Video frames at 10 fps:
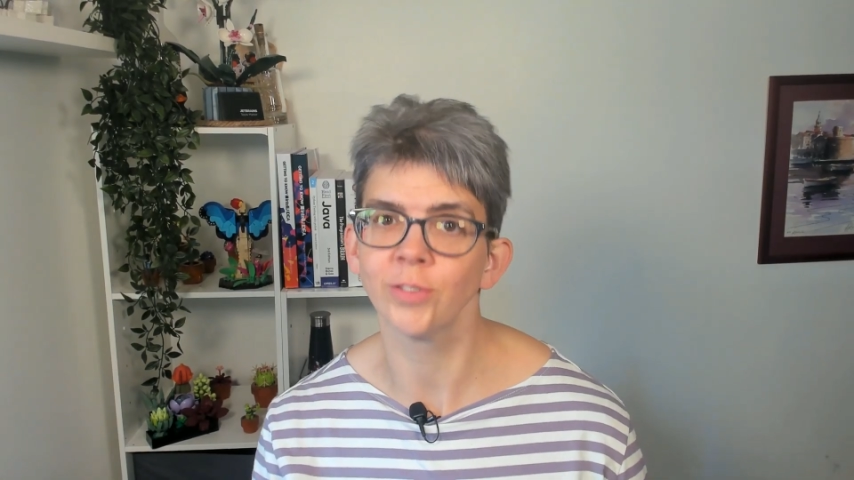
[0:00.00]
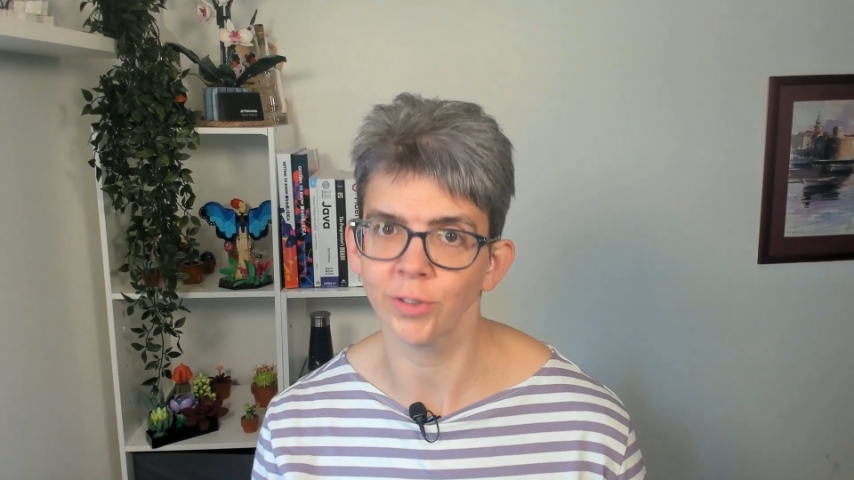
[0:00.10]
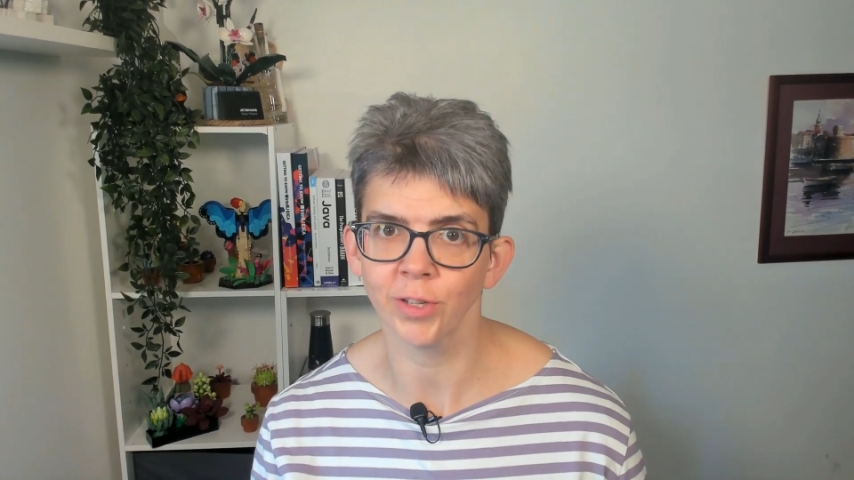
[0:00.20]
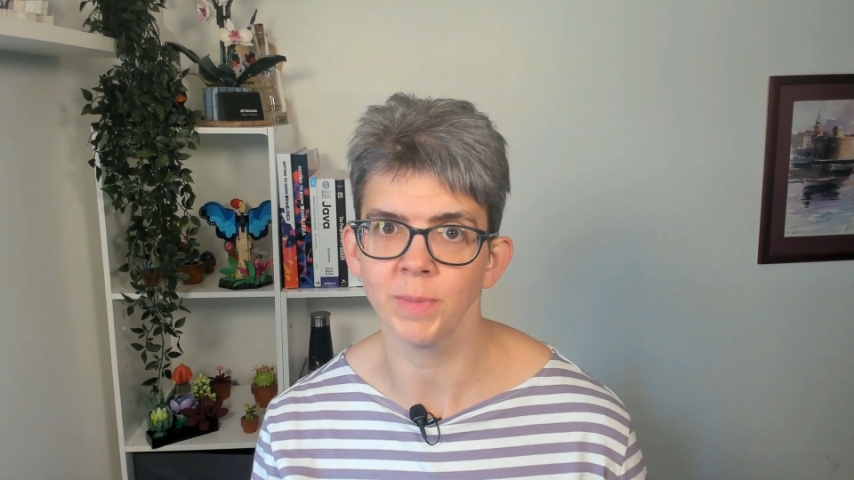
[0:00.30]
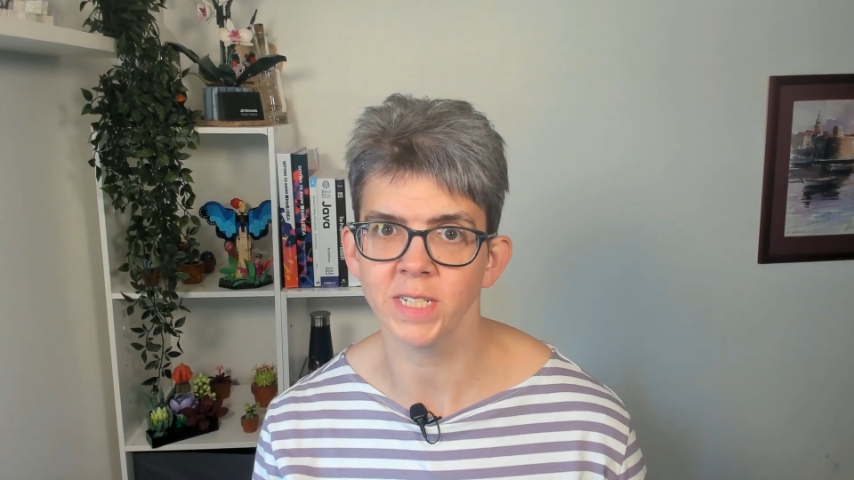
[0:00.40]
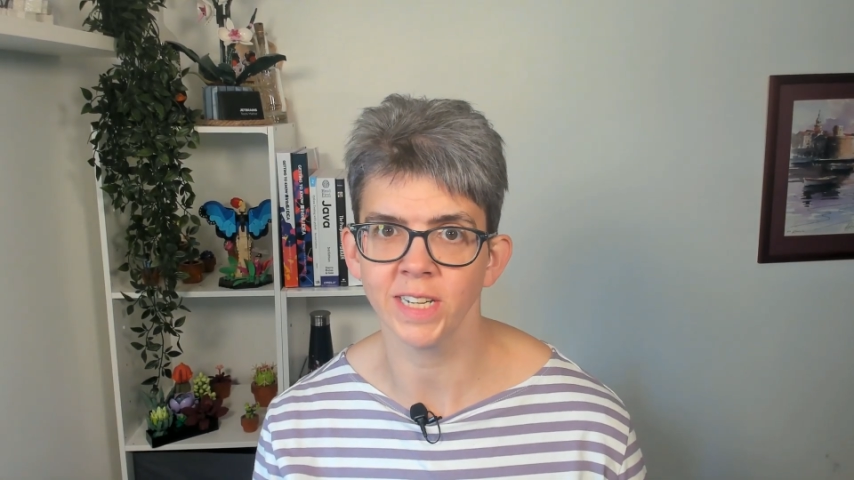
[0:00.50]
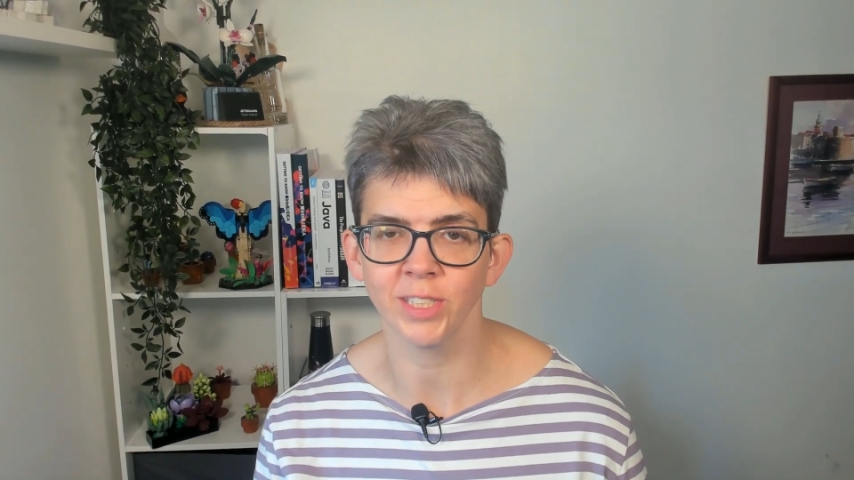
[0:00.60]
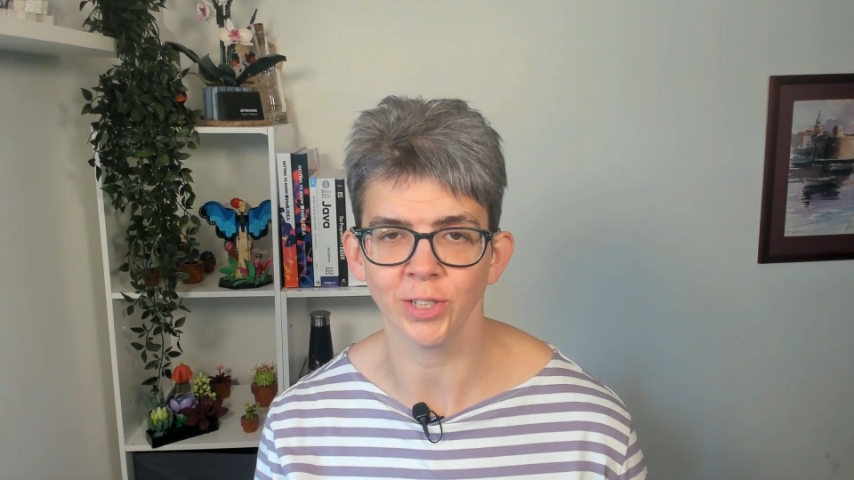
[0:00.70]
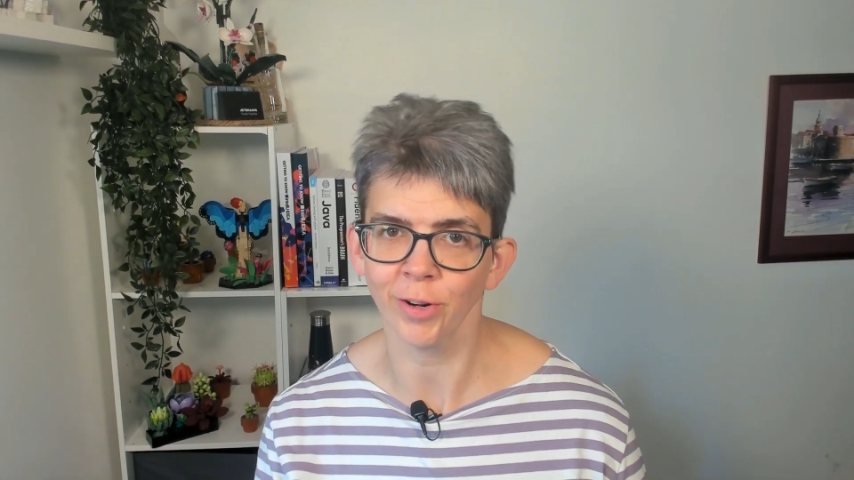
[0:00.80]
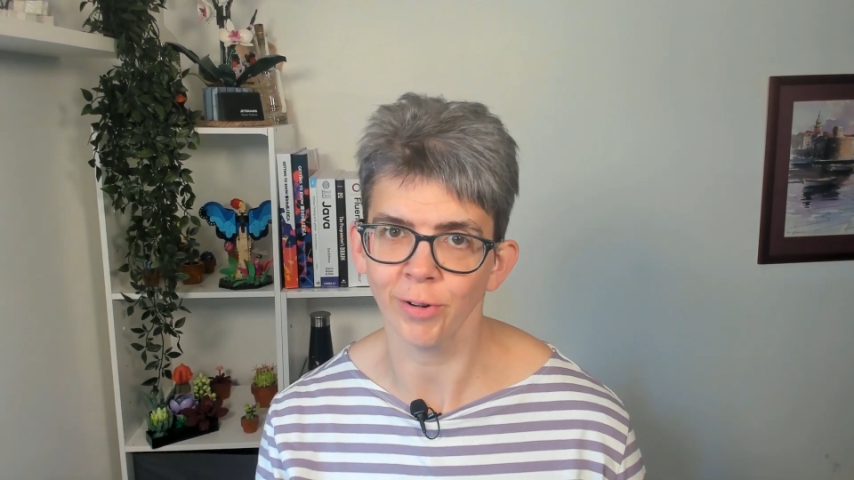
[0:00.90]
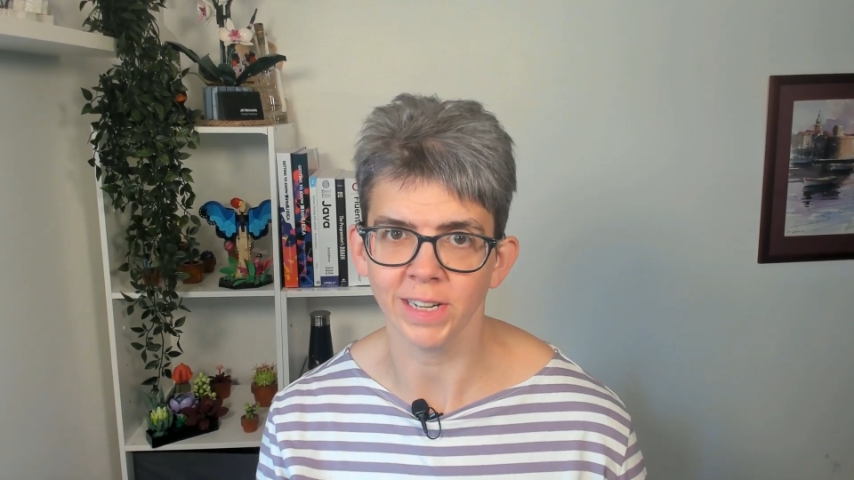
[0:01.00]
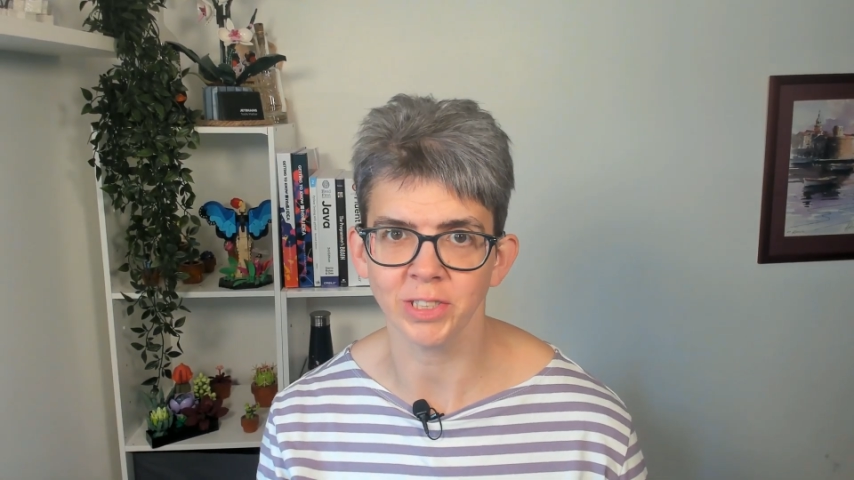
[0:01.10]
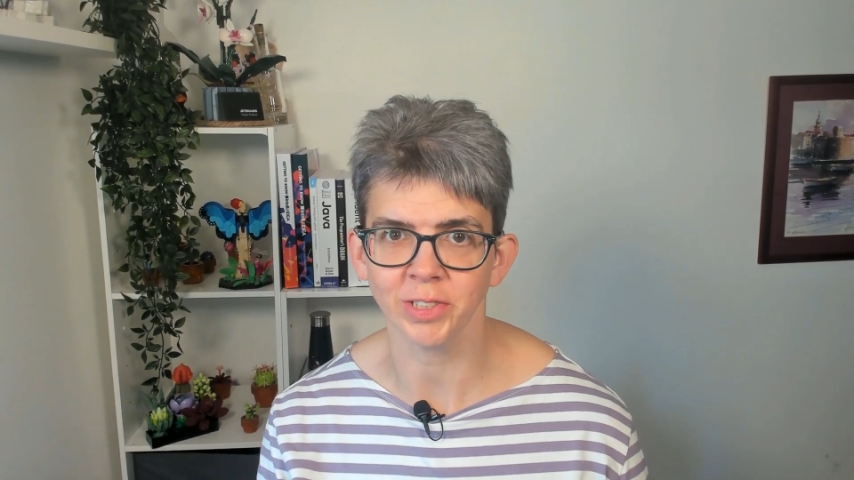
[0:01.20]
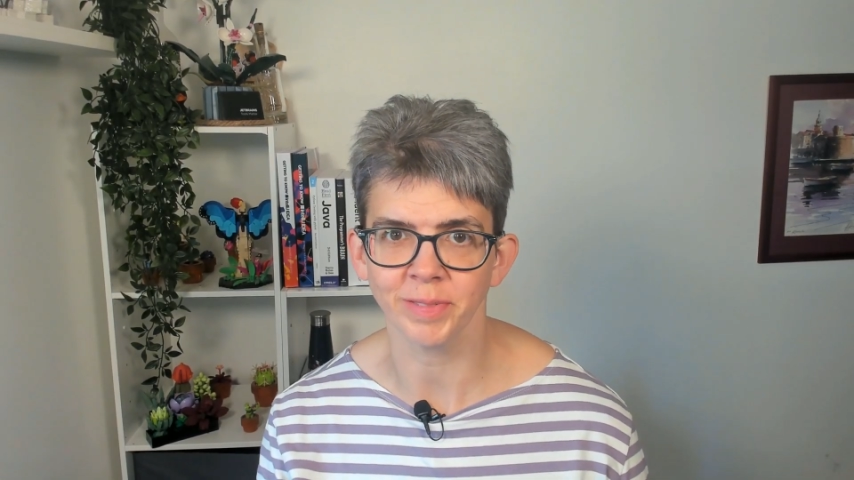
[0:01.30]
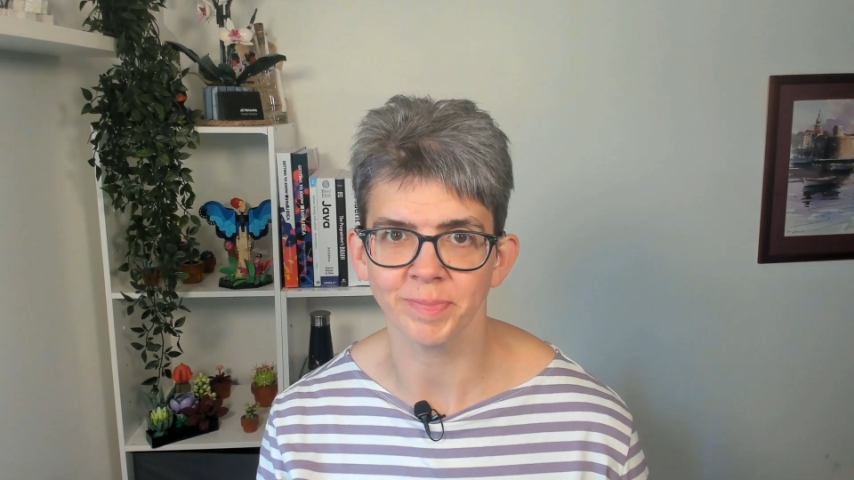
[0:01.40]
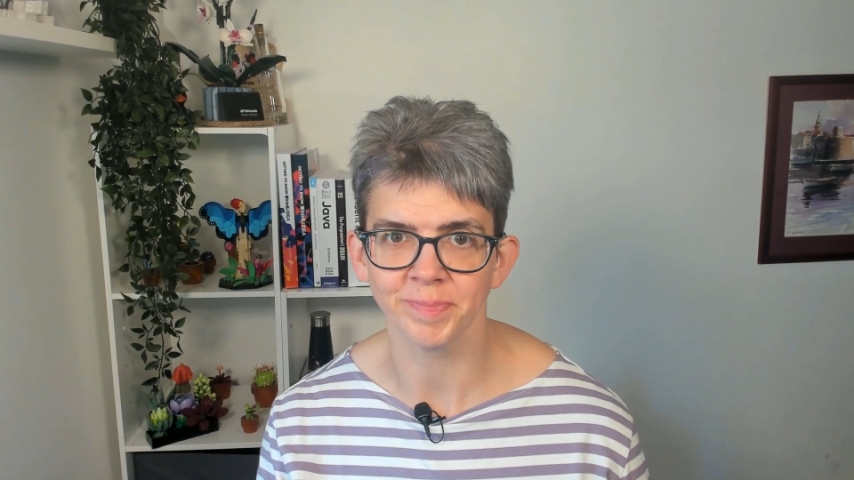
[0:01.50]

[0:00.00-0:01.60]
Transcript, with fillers: documentation creation.